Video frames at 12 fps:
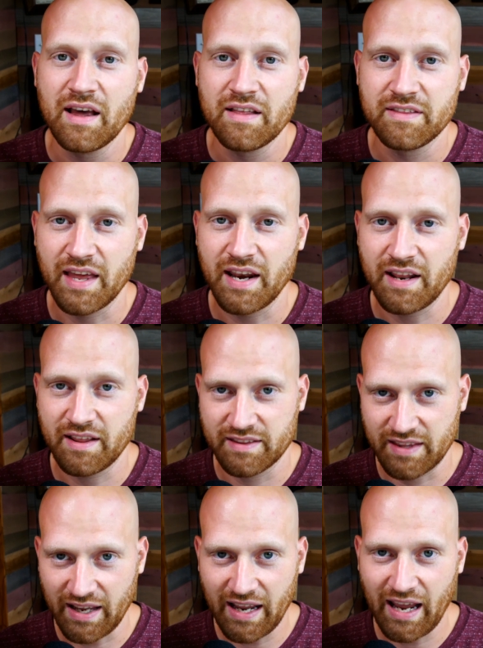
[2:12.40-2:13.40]
then
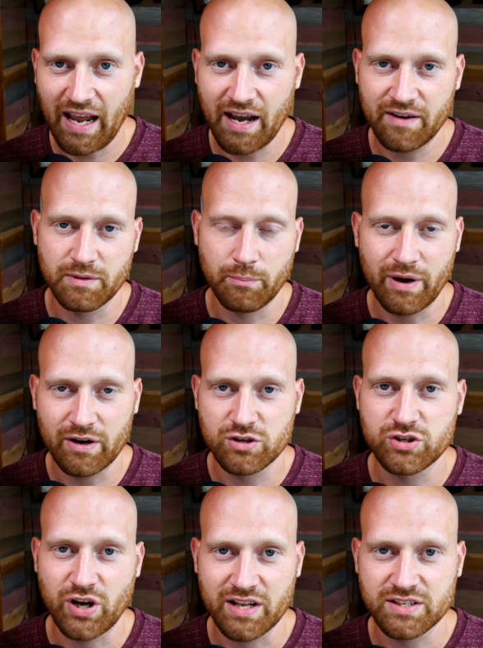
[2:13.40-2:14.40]
they have the better
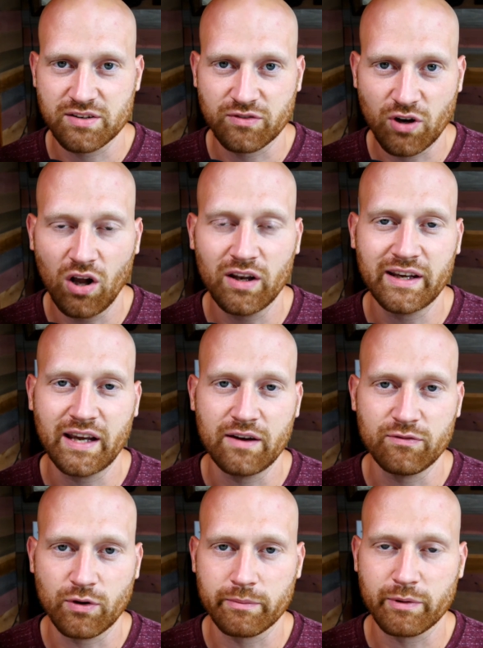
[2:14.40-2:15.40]
chance of calling a
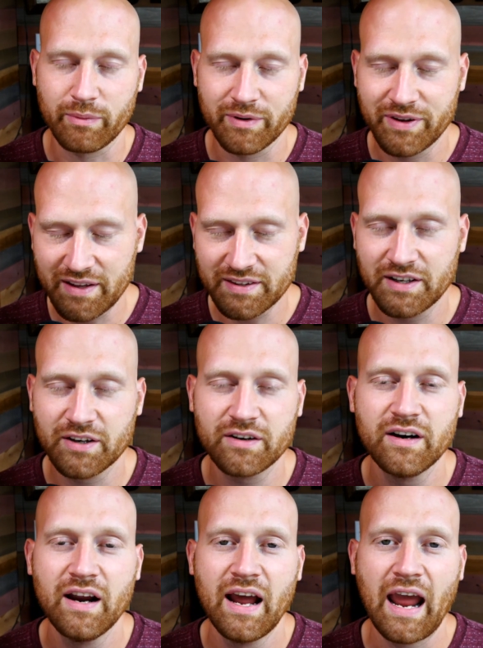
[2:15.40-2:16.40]
formidable Death
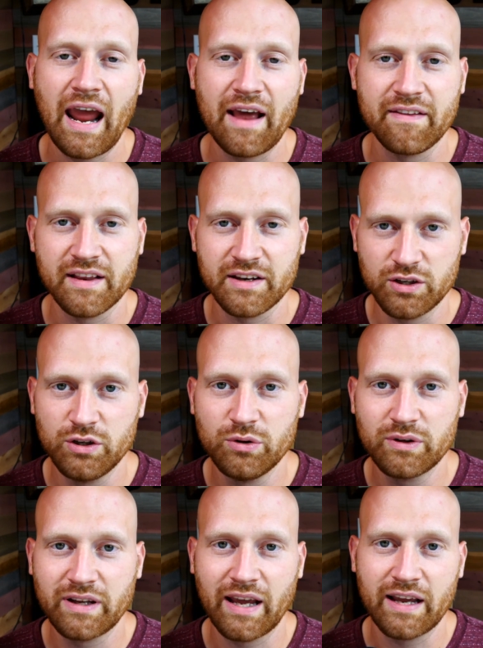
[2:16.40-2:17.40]
Eater, and then
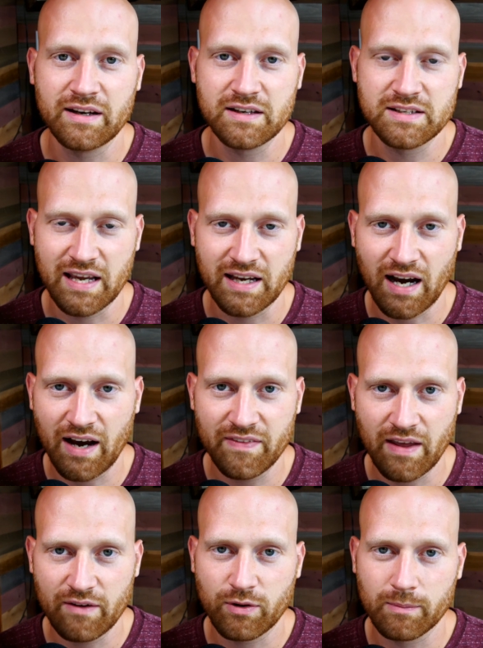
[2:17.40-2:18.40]
you can take
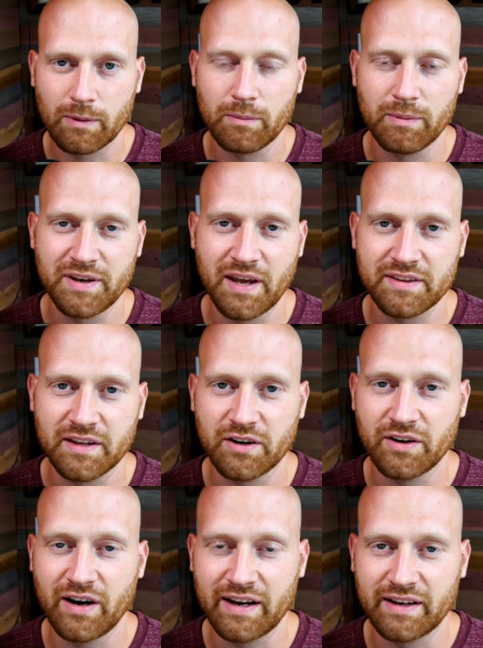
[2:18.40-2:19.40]
on that formidable Death
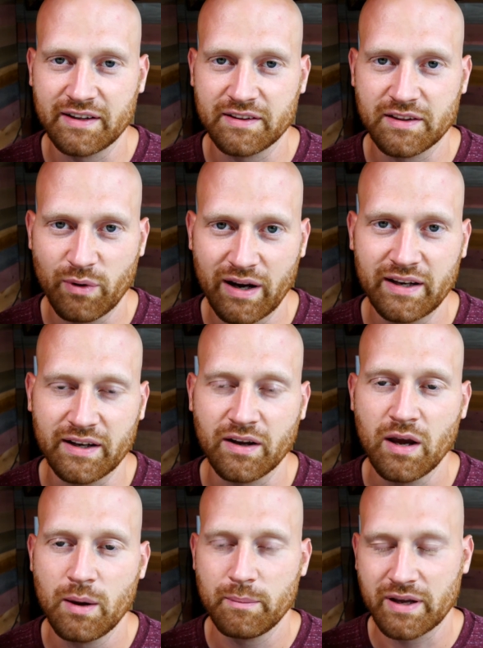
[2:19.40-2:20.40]
Eater and get the ranking,
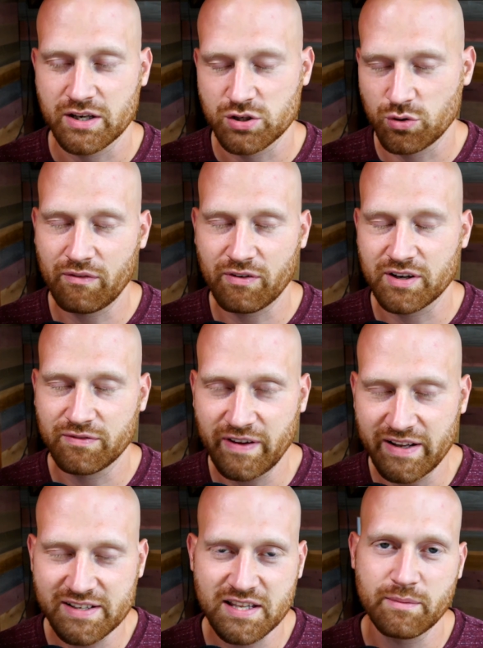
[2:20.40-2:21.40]
because whoever
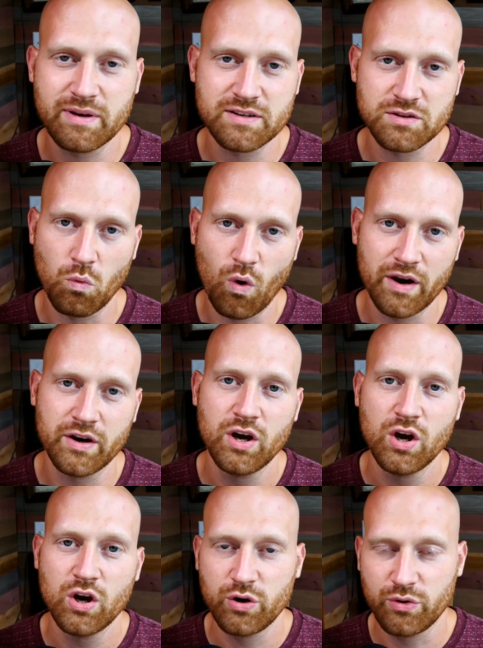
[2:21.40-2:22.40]
defeats them is the one
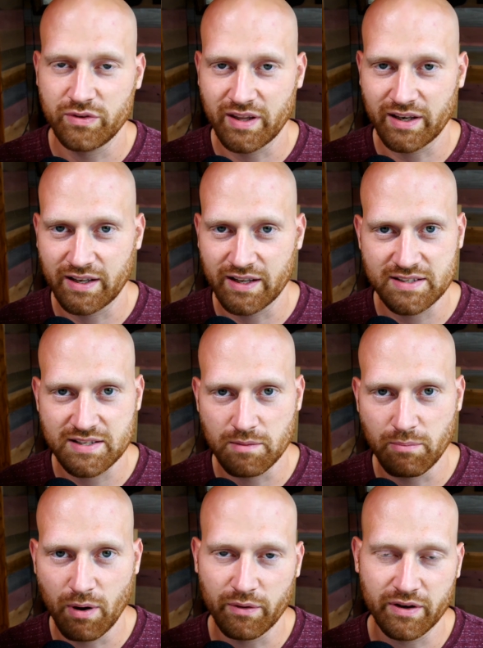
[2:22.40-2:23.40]
who then gets the
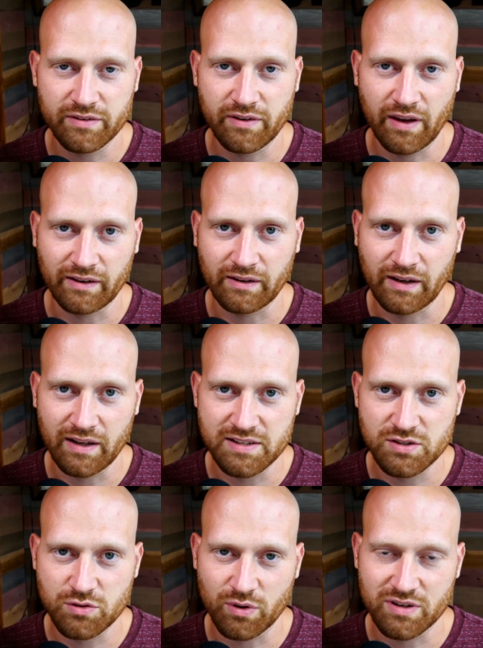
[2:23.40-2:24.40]
bonus and
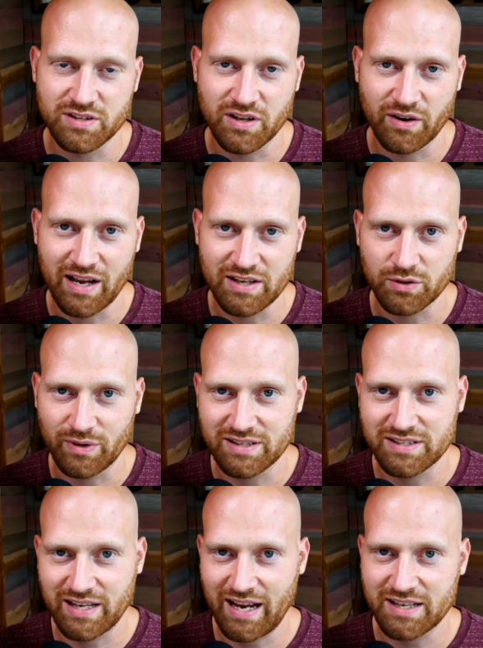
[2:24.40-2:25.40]
gets towards their
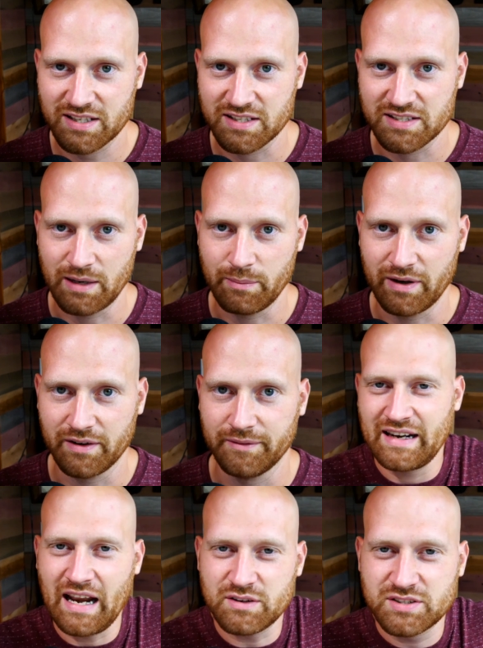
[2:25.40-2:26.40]
SOS task assignment.
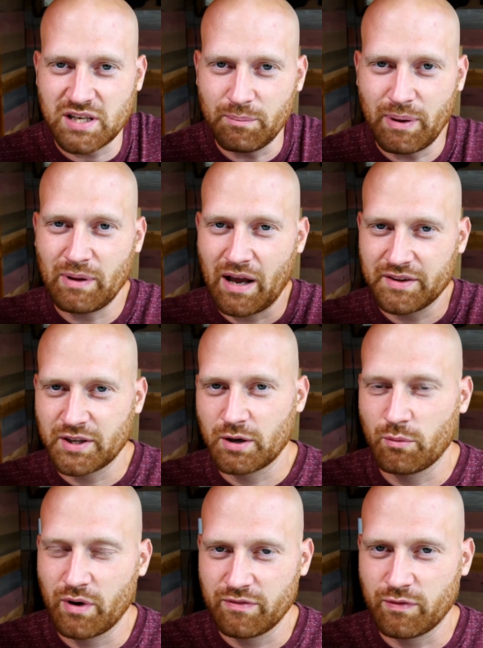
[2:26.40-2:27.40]
Now, some people out there
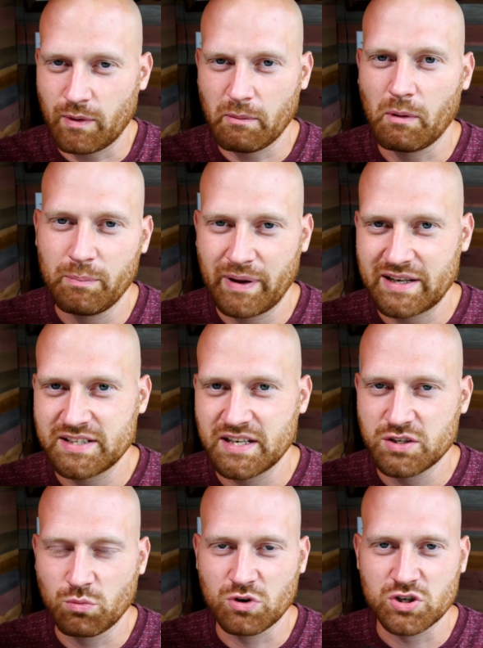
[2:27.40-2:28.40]
with formidable
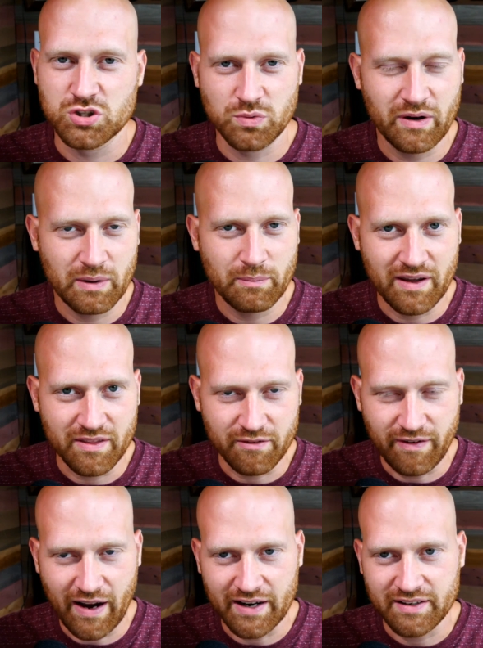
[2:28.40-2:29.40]
pixies were swearing by the
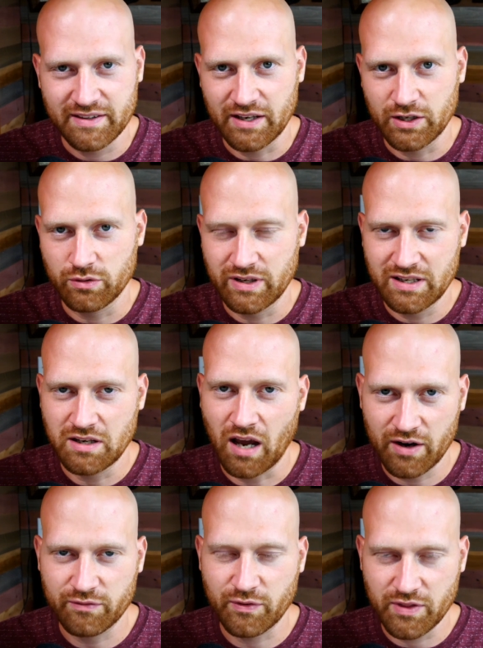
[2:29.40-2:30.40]
fact that you need to
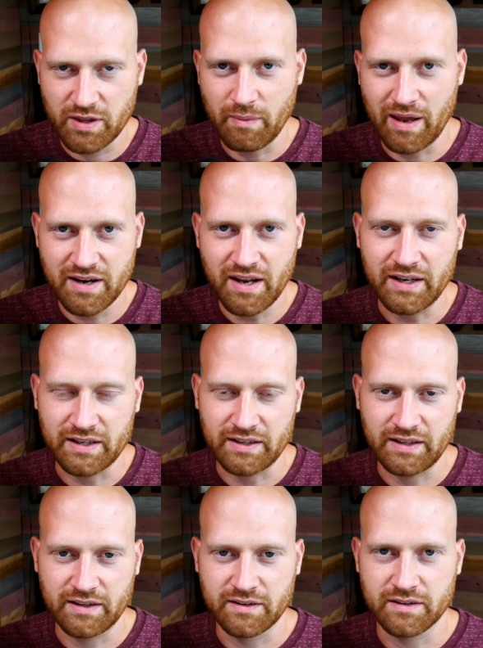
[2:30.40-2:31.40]
hunt for them at night
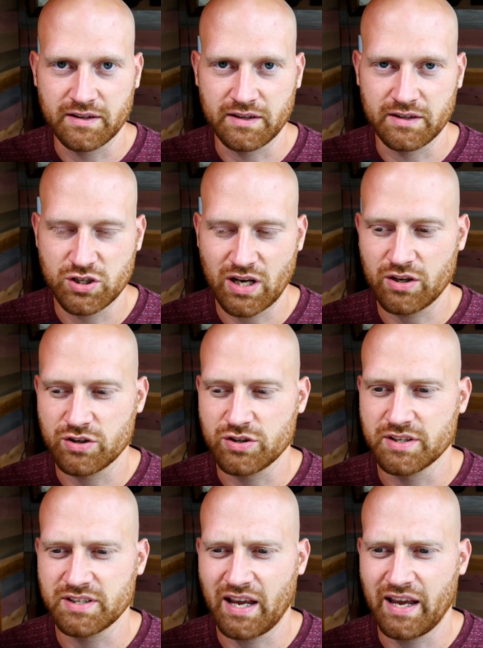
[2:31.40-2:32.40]
in the
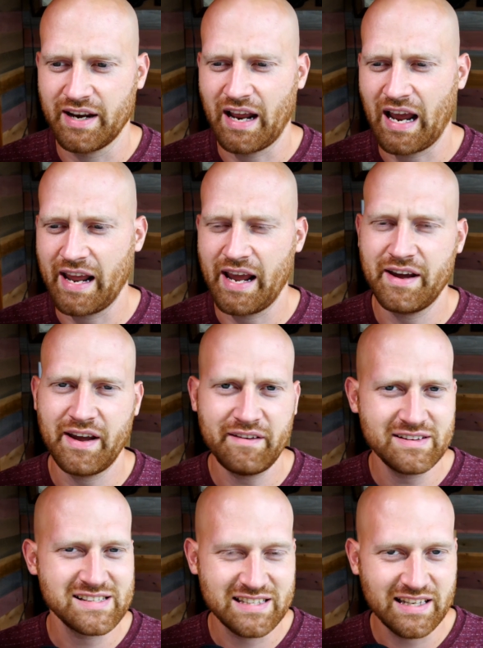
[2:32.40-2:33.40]
challenges, and I
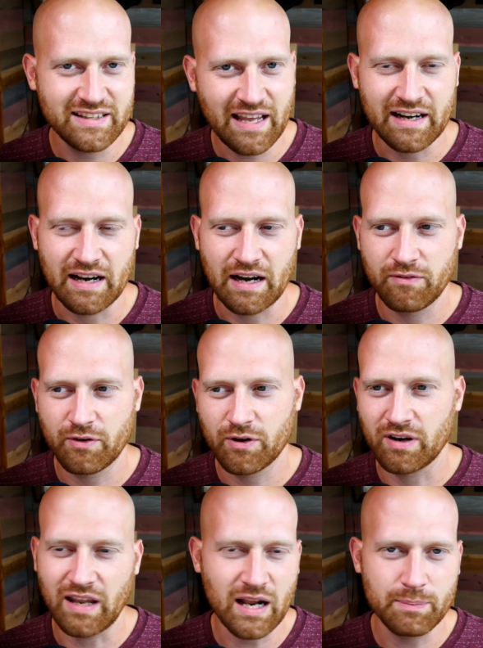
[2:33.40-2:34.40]
haven't seen that, and I've
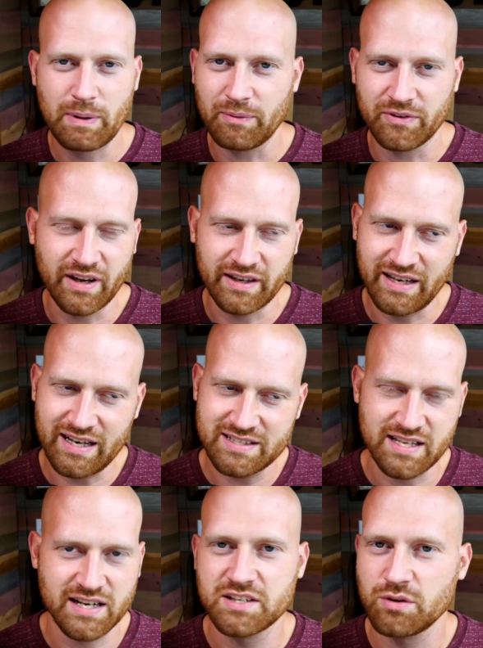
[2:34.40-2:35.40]
heard a lot of people saying, yes,
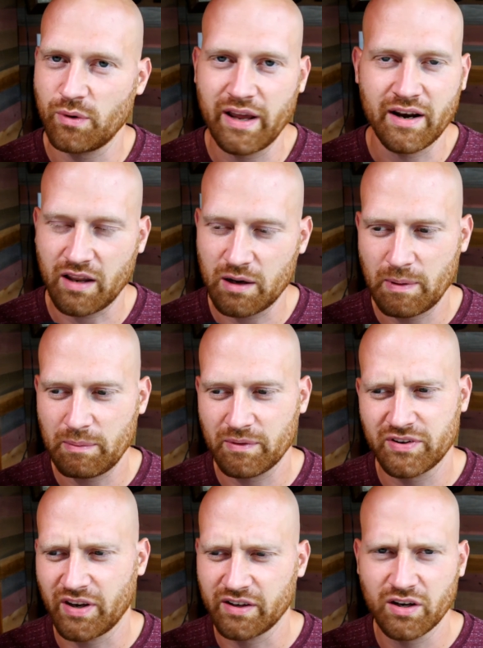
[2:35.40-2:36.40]
that is the way, and a lot of people
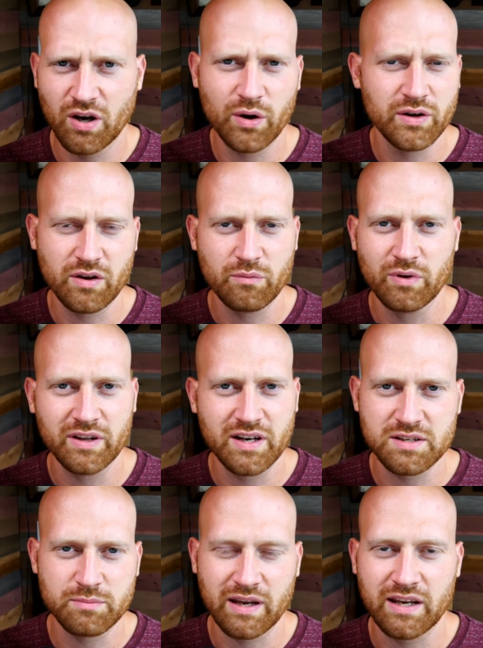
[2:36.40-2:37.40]
saying, no, it really
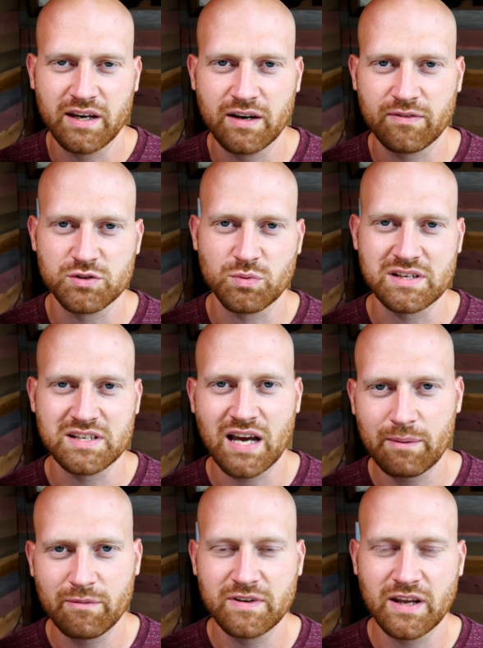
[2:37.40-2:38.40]
doesn't make any difference what
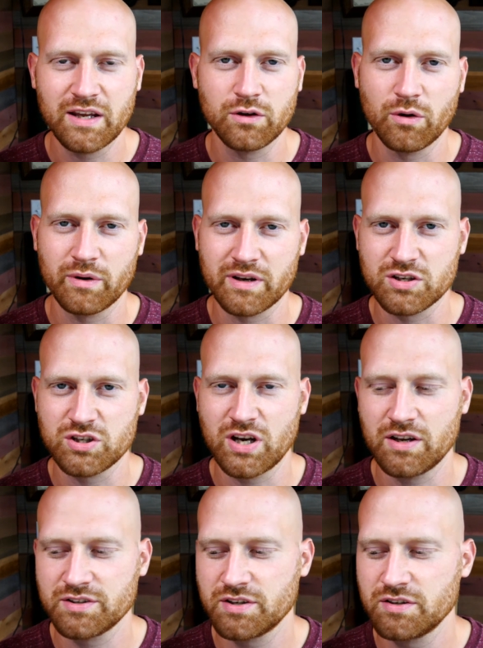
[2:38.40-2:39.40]
time of day you go into the
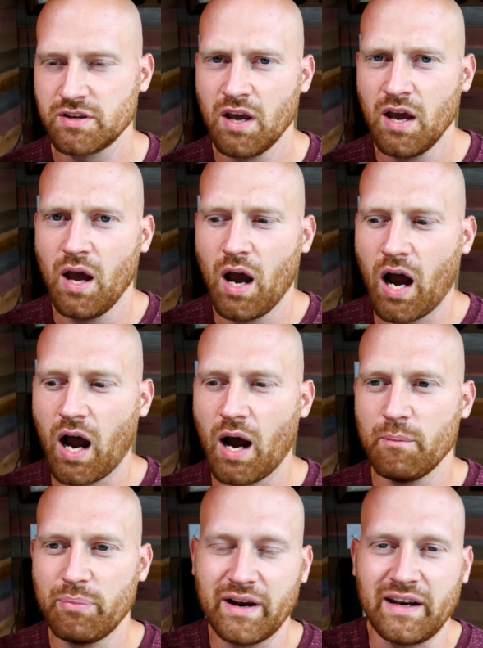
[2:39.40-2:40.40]
challenges.
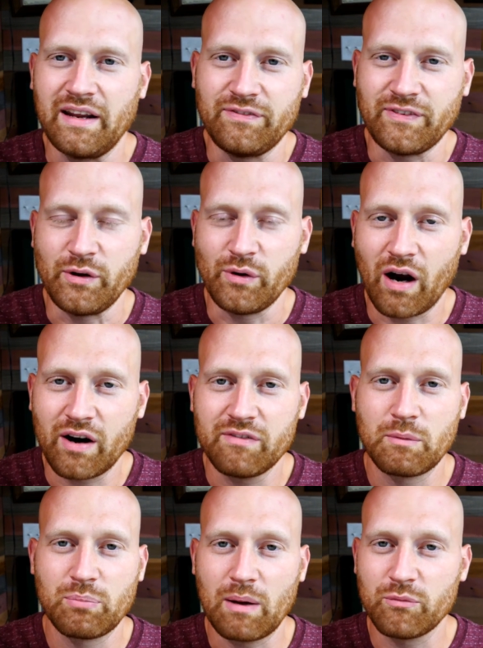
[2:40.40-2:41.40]
But if you are
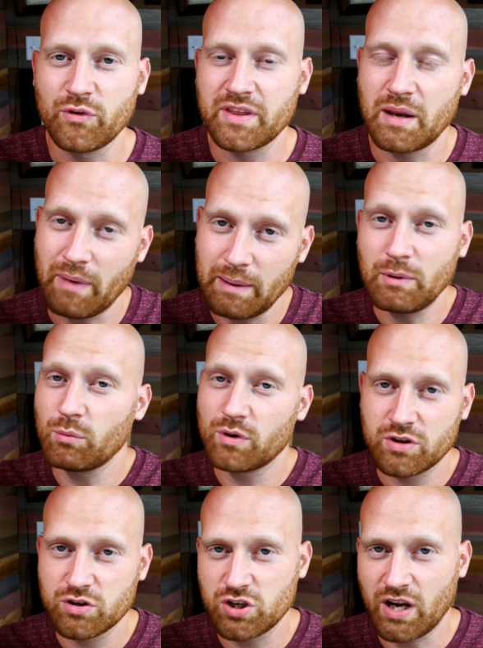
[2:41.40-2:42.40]
having problems with it, it might be
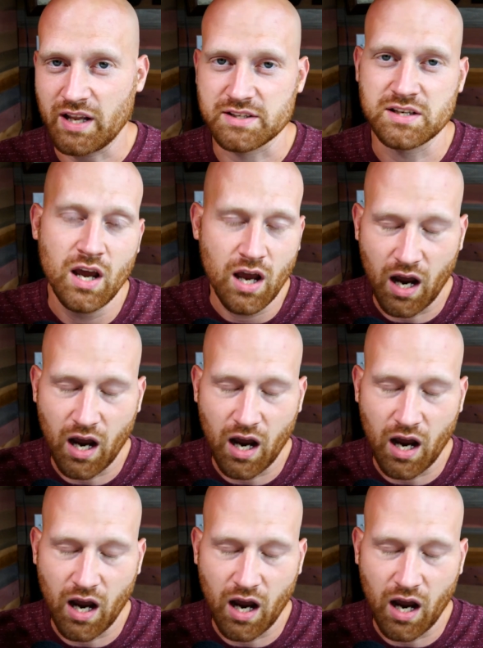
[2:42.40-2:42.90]
worth a chance.